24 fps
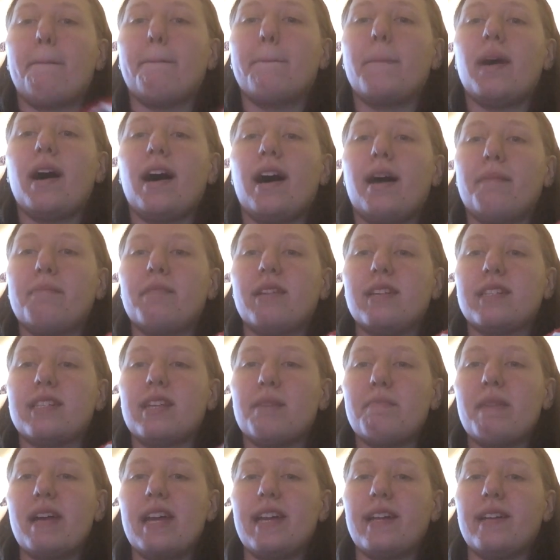Bob the
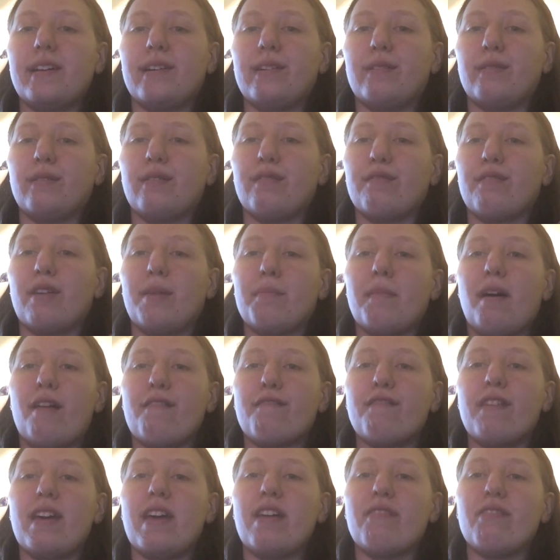Tomato from my
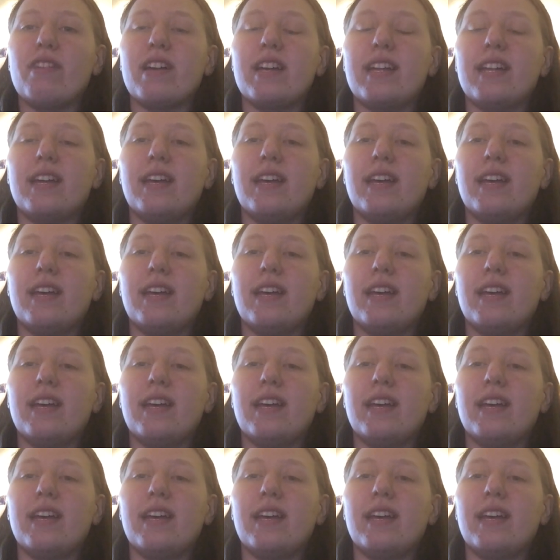favorite